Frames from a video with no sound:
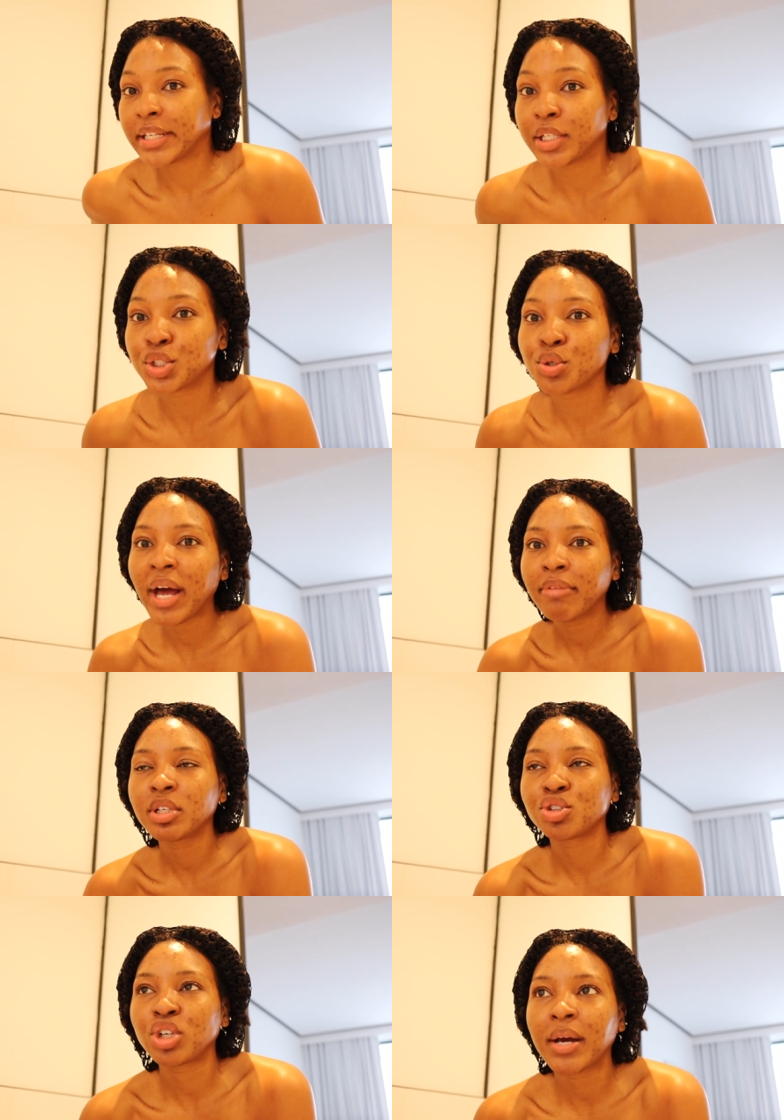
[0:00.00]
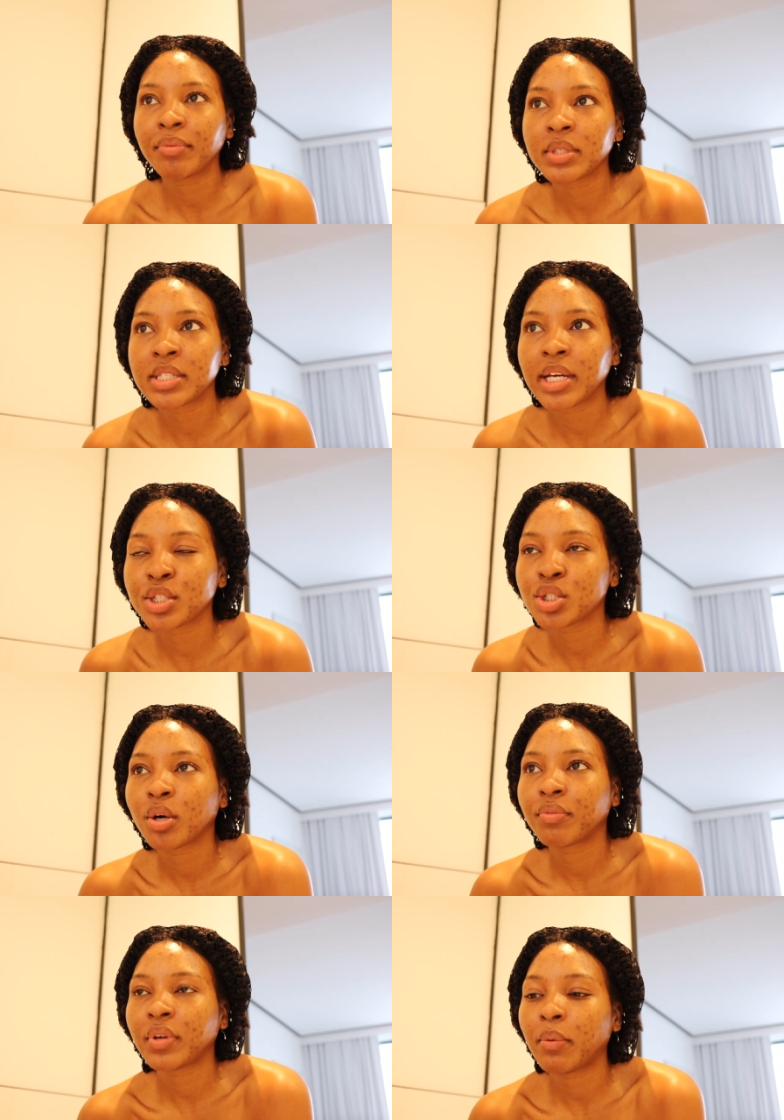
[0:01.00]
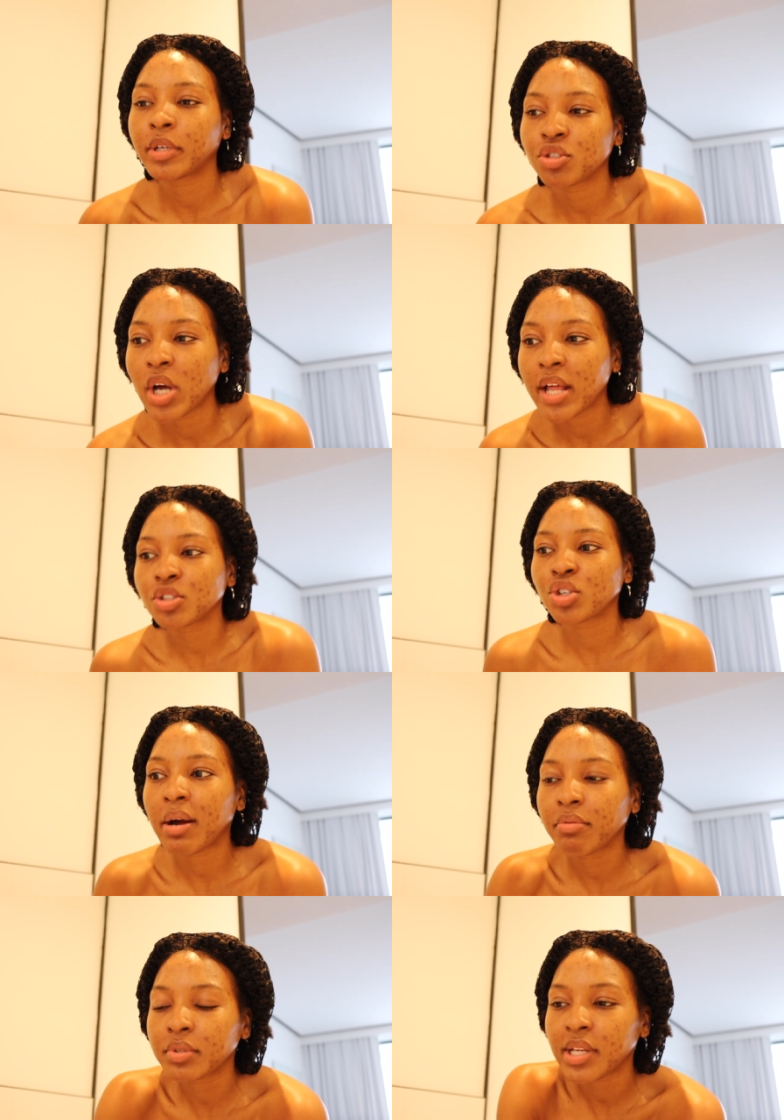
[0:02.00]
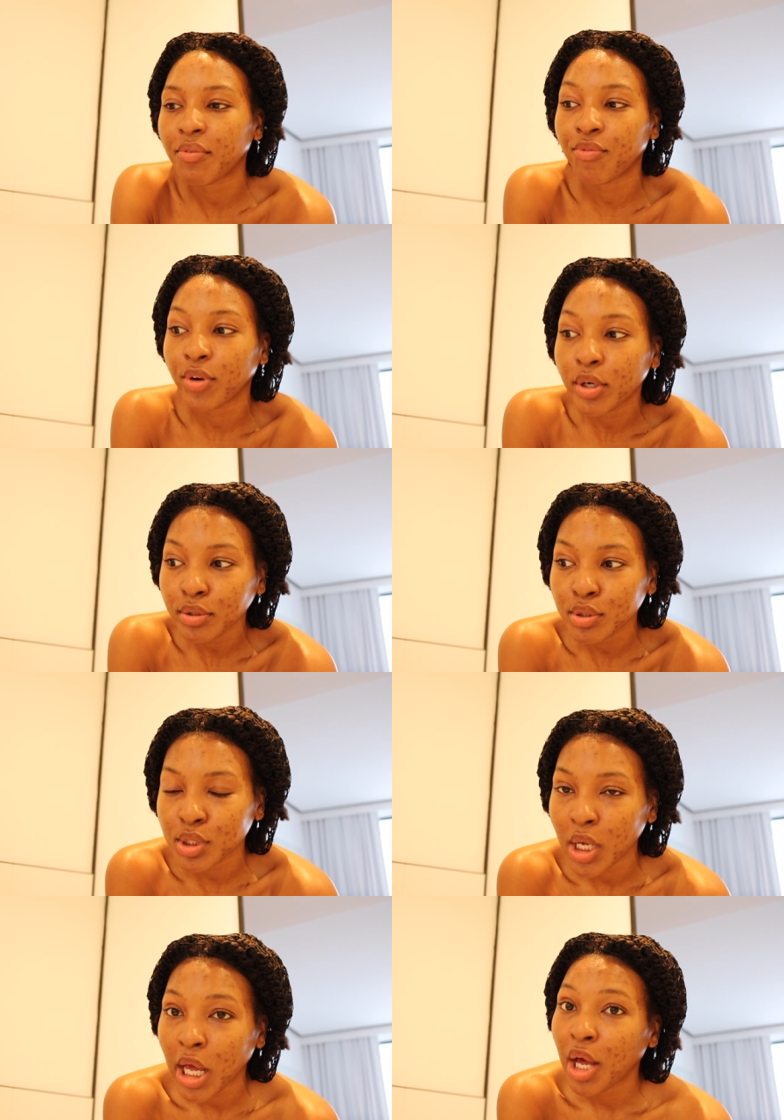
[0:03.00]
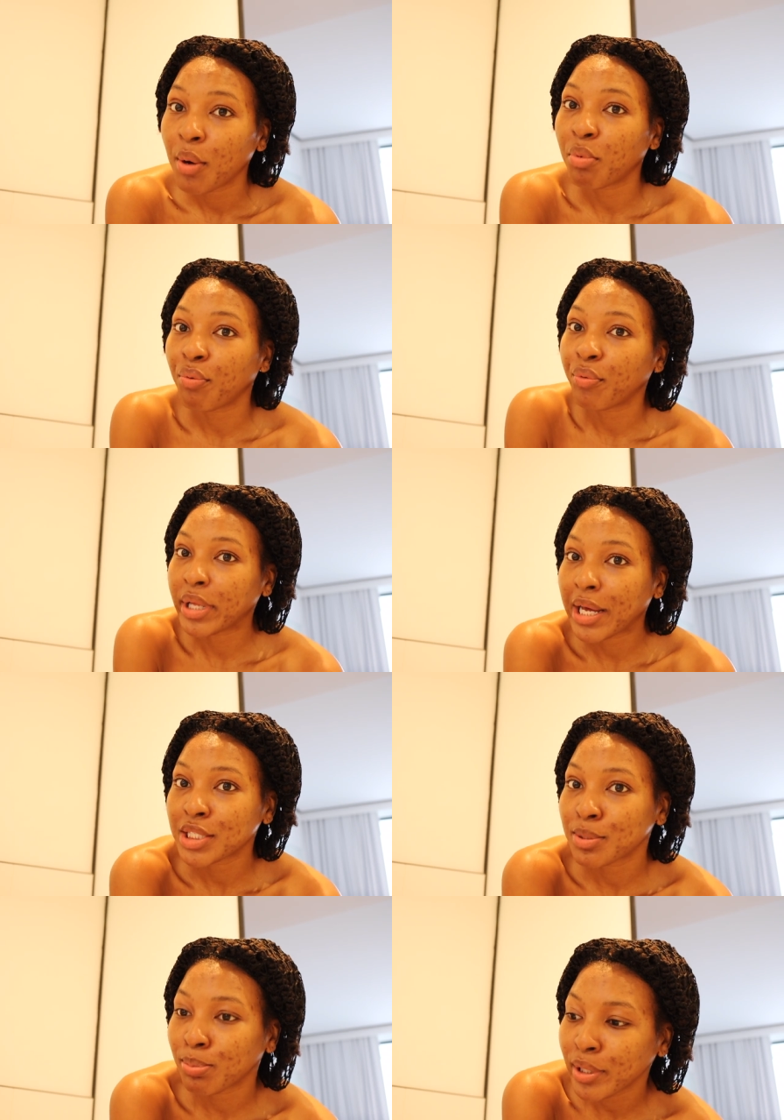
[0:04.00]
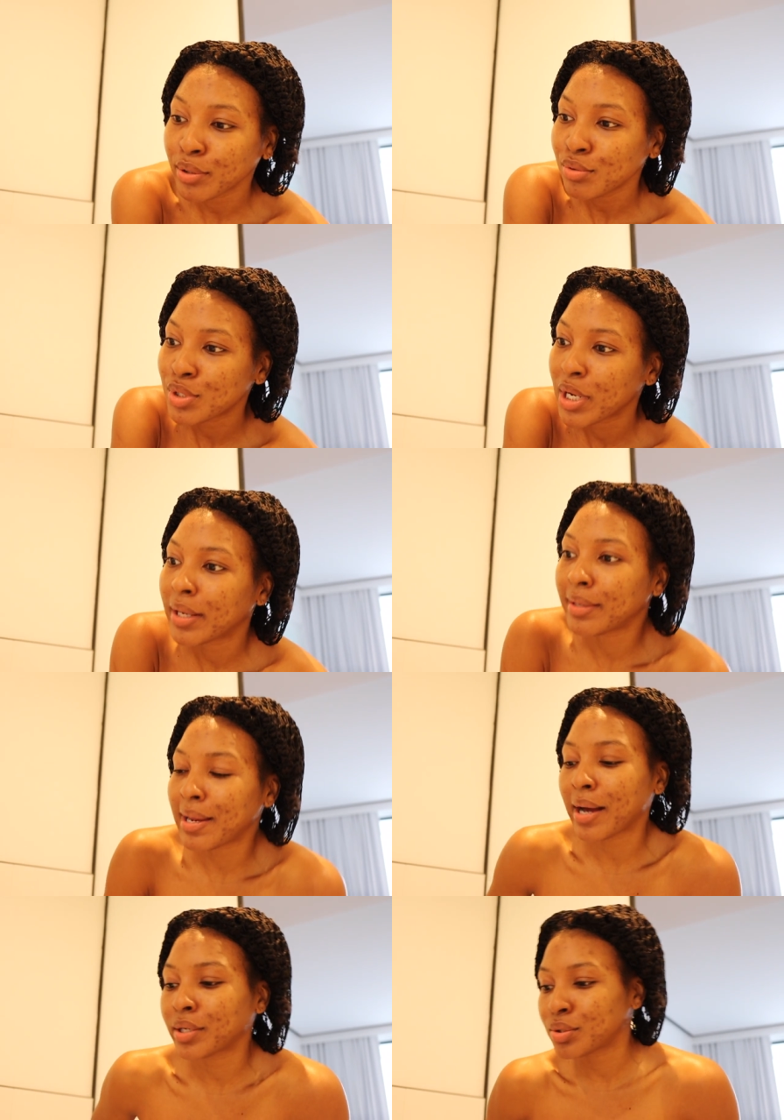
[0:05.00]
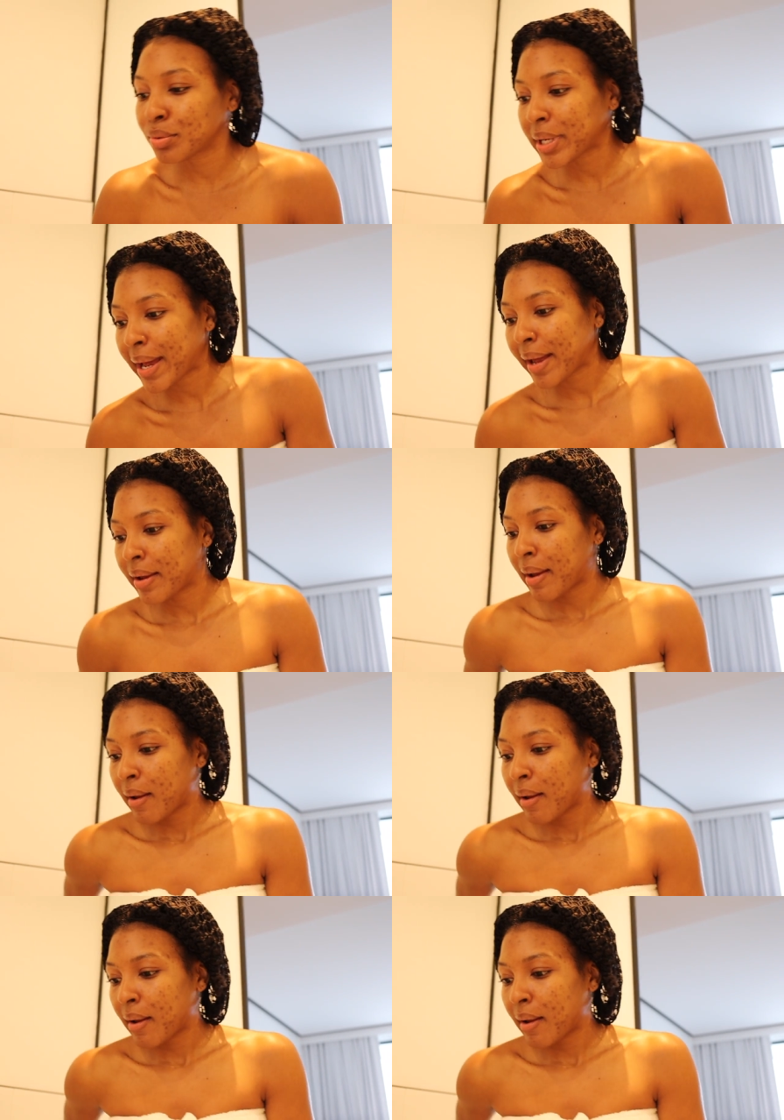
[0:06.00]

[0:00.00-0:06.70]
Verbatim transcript: And they do have the travel set, so if y'all wanna try the travel set first before y'all splurge, y'all could do that.